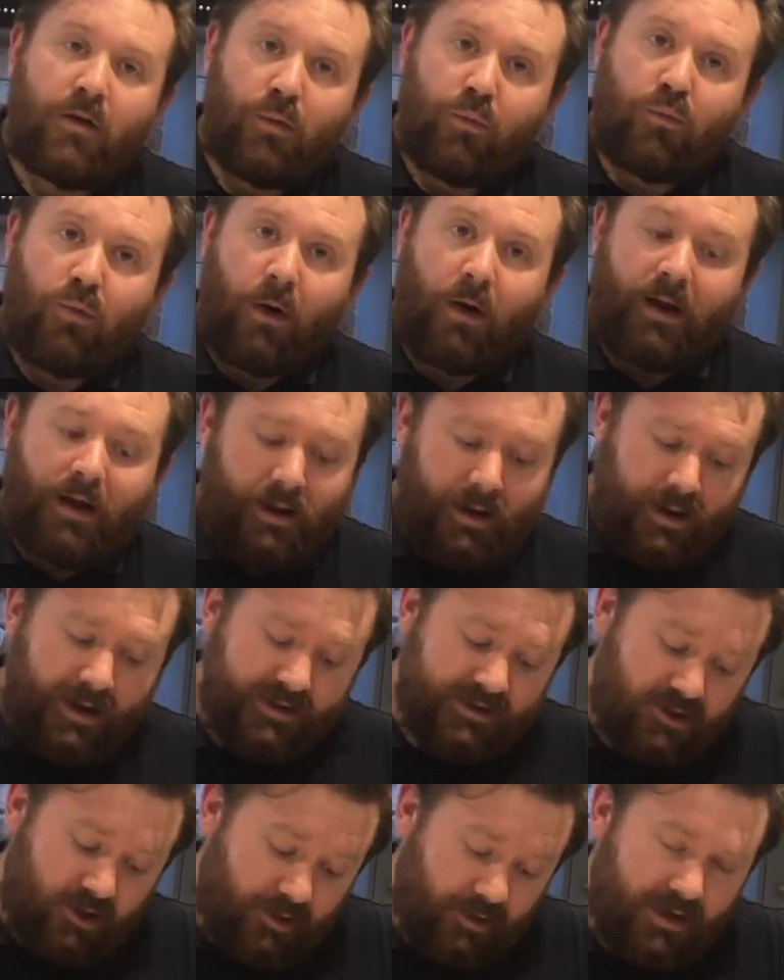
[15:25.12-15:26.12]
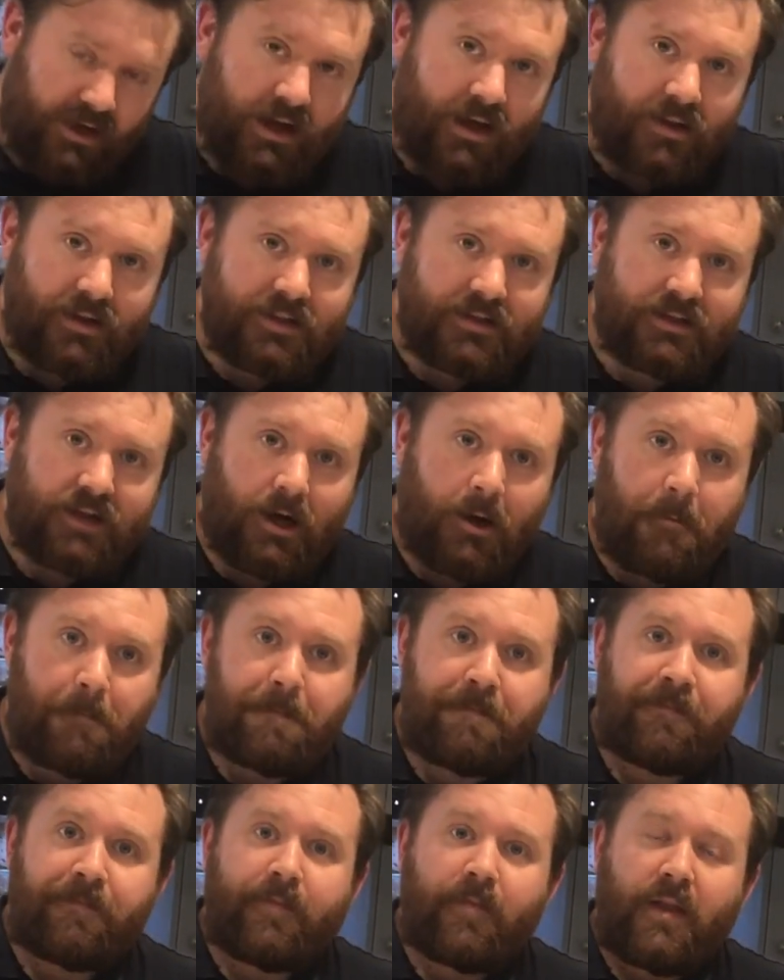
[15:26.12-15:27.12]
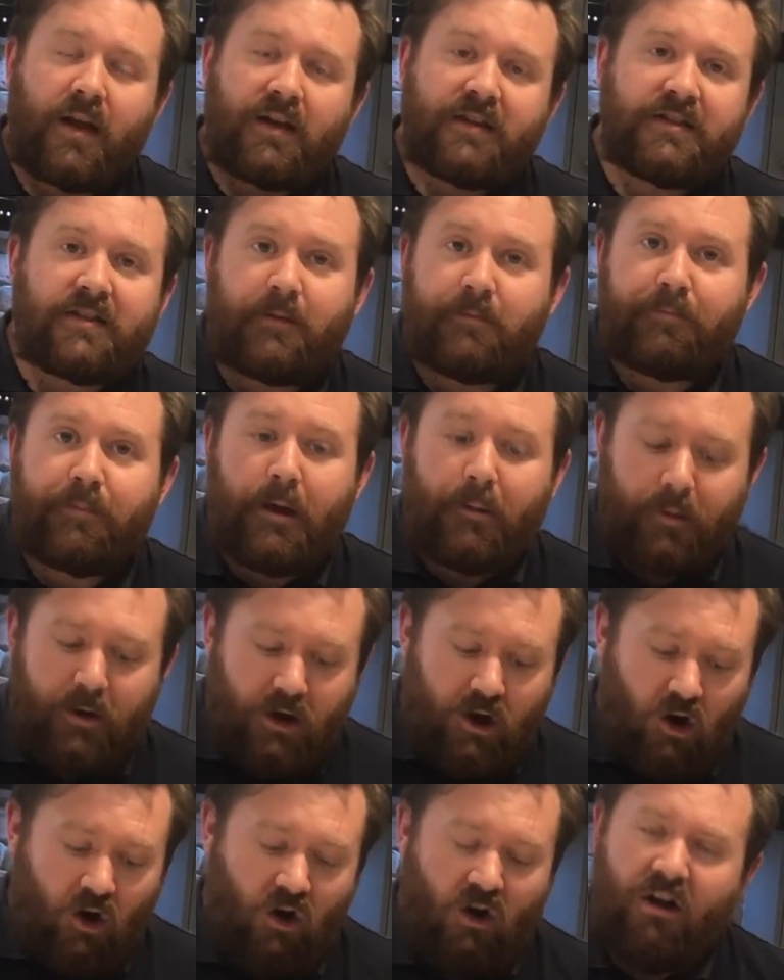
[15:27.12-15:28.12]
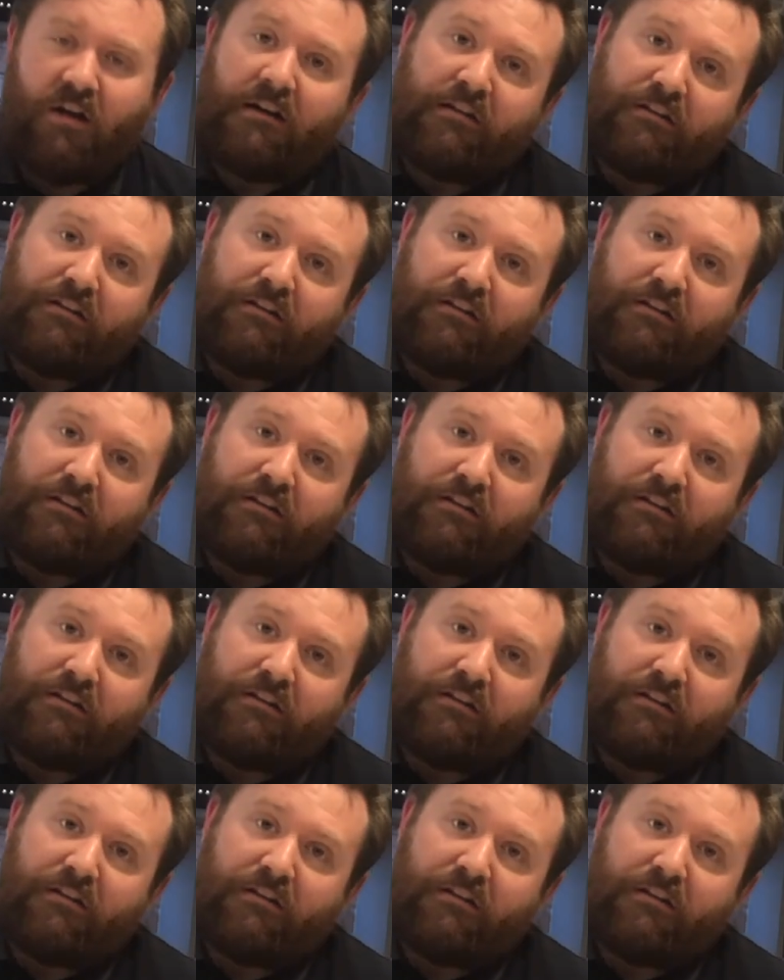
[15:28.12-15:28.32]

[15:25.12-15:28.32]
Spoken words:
Right, it's time to cut this up. Some people have got